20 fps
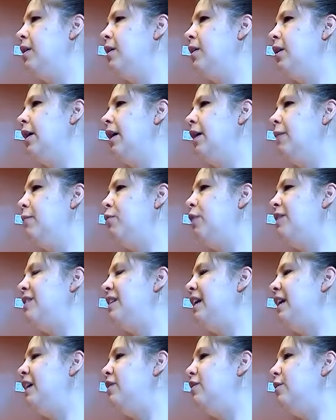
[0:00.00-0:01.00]
Good.
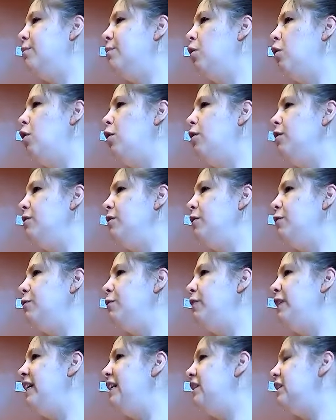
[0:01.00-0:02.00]
Pressing into the balls of the
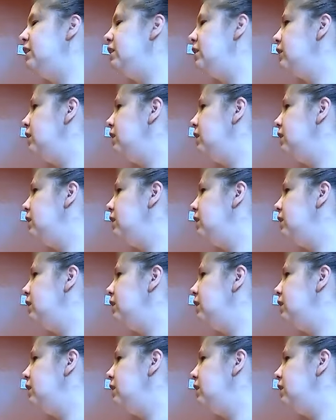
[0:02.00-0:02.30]
feet.